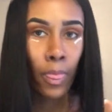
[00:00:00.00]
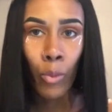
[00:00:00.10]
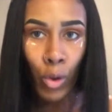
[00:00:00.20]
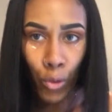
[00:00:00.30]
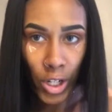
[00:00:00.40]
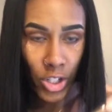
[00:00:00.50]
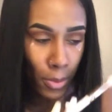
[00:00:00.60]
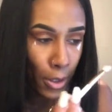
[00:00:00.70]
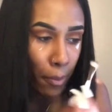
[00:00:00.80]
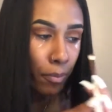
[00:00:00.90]
we were
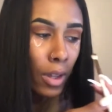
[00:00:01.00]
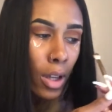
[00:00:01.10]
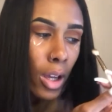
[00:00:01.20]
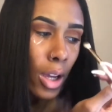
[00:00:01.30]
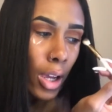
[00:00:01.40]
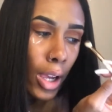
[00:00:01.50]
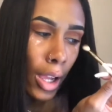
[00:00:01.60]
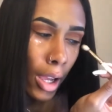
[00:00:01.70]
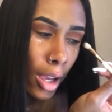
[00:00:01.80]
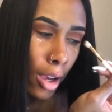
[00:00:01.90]
freshmen
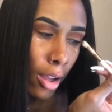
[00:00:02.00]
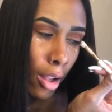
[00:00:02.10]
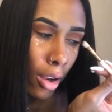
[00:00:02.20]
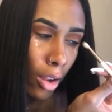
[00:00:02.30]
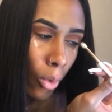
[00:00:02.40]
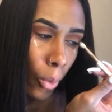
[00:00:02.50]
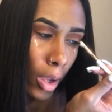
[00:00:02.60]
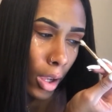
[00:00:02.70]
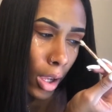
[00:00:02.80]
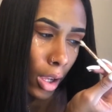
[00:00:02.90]
and
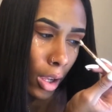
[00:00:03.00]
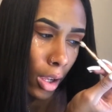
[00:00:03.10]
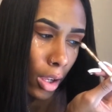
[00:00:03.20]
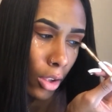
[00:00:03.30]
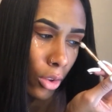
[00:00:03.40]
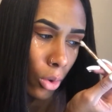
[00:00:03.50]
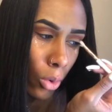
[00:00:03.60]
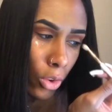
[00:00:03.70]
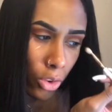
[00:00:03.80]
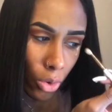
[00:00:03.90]
we
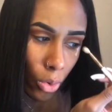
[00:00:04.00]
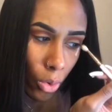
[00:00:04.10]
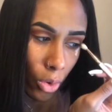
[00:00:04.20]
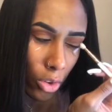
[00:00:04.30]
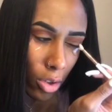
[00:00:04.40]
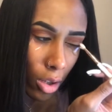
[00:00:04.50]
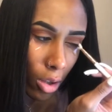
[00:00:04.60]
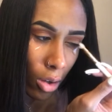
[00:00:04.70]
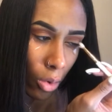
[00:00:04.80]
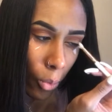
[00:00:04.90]
used to
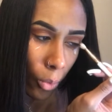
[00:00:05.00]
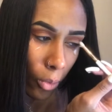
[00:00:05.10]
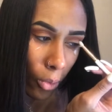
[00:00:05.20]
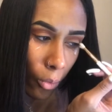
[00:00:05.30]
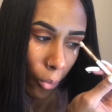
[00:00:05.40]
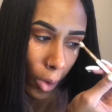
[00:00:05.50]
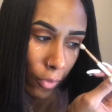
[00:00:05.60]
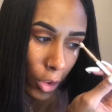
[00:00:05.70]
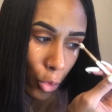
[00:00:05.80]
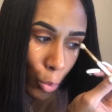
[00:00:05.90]
chill with
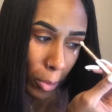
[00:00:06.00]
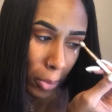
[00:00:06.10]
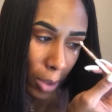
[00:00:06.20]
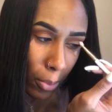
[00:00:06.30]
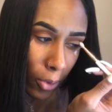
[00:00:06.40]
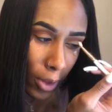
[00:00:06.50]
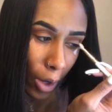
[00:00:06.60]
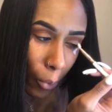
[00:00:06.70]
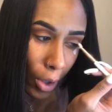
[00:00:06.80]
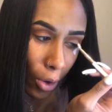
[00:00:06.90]
these group of people
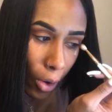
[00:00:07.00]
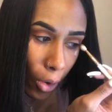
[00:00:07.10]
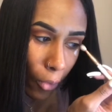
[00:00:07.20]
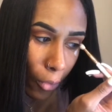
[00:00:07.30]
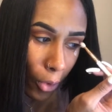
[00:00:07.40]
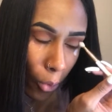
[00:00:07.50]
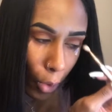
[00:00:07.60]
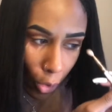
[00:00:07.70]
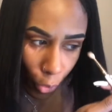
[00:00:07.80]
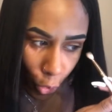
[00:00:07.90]
that we called the
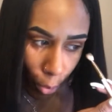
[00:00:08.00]
102